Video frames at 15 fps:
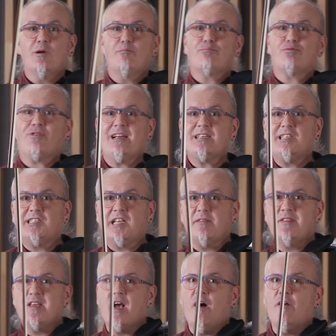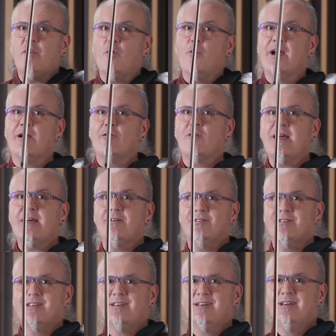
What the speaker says: practice it the other way around,